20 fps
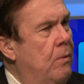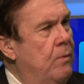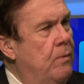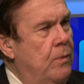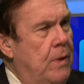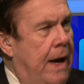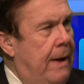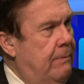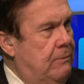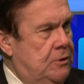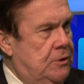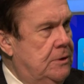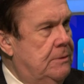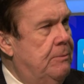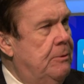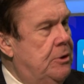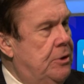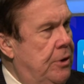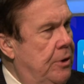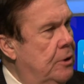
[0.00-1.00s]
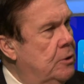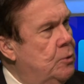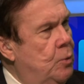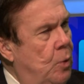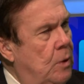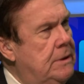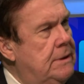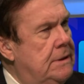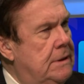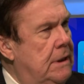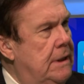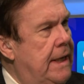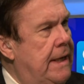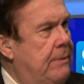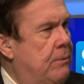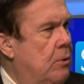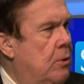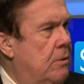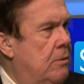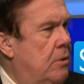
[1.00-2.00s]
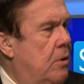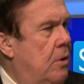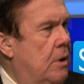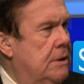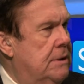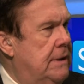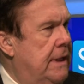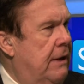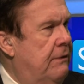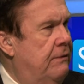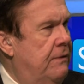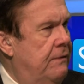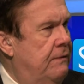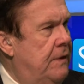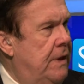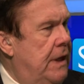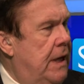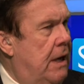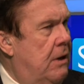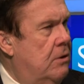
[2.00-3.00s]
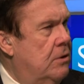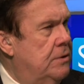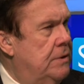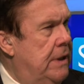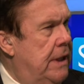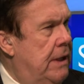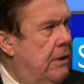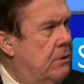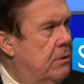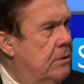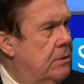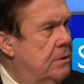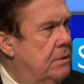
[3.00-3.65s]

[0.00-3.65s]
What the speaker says: not just materials, what's the labor cost now? $50 an hour?